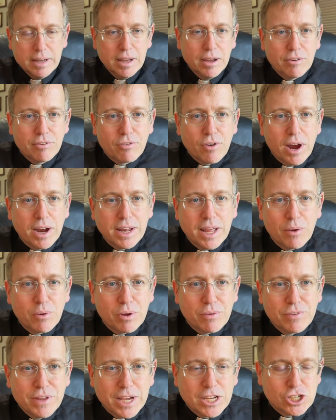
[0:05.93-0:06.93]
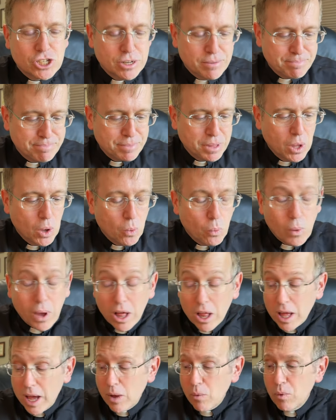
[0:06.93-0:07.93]
Friday Reflection.
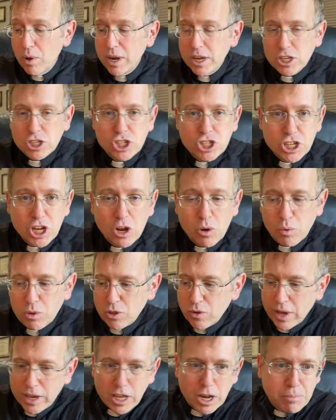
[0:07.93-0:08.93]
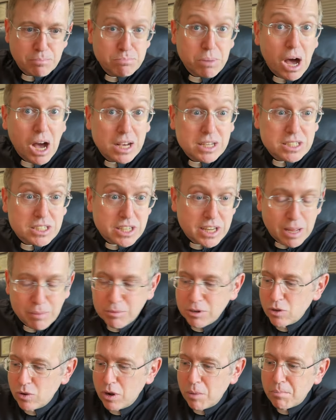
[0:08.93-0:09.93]
Well, I want to share with you, I got a box today. I'm going
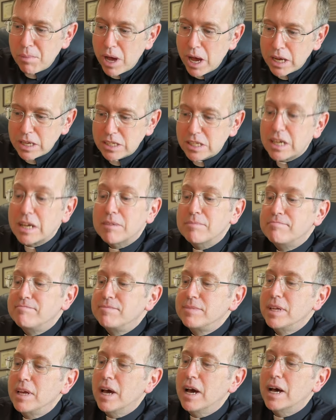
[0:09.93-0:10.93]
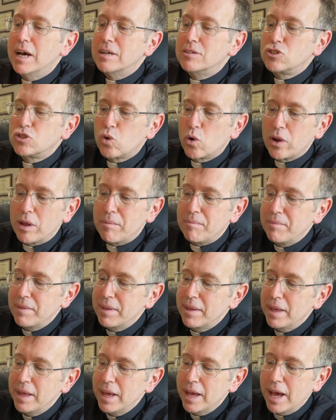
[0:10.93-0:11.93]
to do an unboxing, sort of.
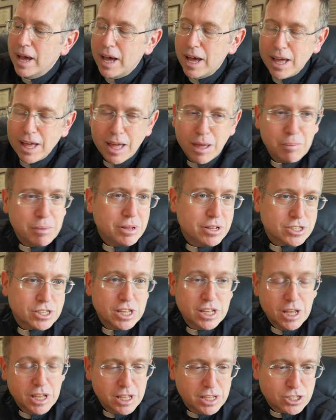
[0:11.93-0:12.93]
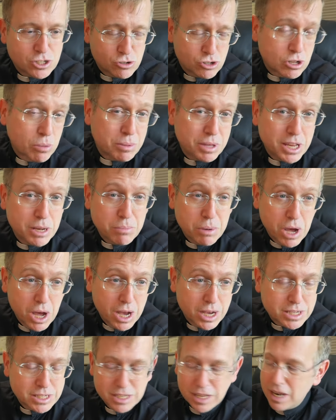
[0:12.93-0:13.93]
Is there something in a
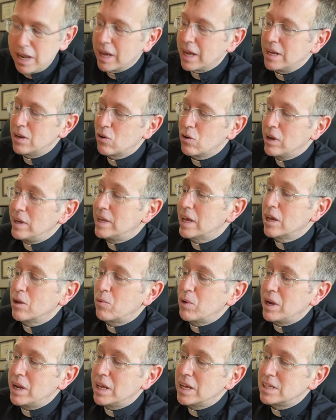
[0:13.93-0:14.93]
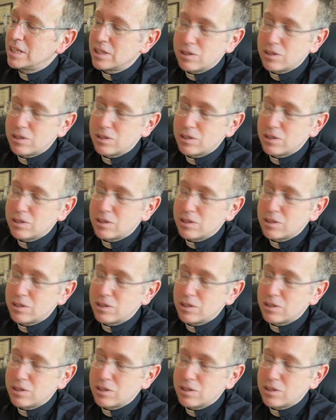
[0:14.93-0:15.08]
box? And I can already tell you what it is.